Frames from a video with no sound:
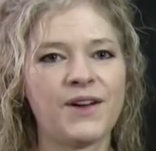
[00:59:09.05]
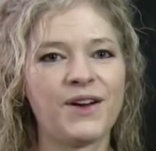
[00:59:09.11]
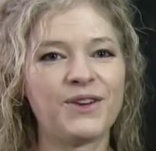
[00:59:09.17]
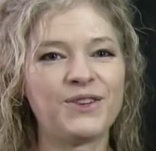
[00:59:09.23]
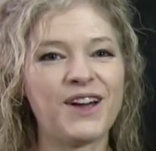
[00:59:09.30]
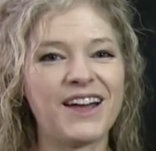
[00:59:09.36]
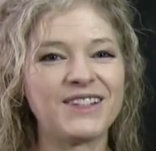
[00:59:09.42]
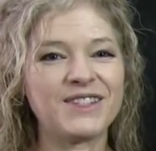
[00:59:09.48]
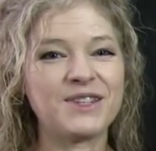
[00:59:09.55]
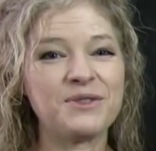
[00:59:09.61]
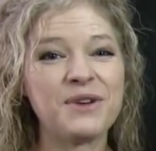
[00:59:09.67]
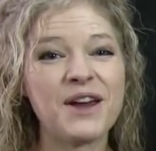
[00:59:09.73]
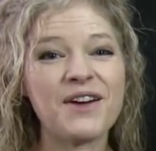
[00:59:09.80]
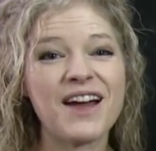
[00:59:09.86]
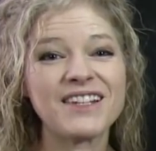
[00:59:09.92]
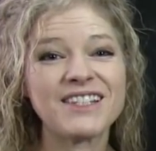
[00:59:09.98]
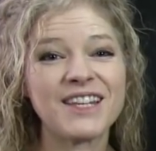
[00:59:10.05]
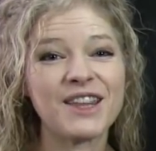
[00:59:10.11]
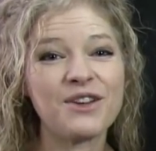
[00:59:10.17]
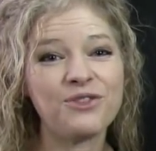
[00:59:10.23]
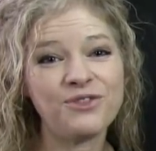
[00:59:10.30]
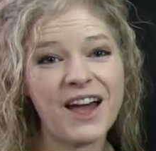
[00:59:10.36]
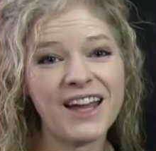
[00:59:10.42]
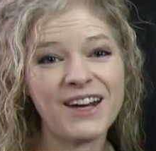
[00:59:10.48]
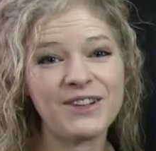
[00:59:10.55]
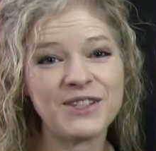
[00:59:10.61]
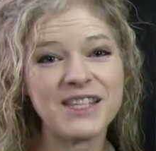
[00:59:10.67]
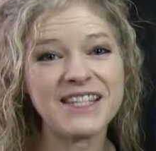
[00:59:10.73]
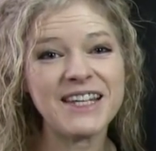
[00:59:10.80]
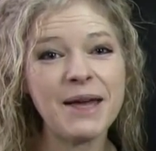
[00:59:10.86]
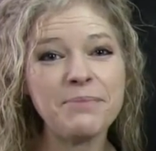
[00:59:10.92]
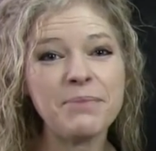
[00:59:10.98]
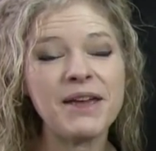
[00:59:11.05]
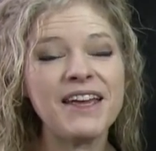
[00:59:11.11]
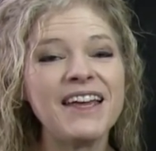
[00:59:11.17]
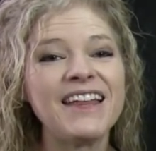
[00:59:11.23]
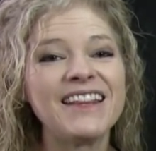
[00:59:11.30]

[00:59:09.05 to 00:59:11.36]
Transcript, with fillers: All right, so we are on to the final step.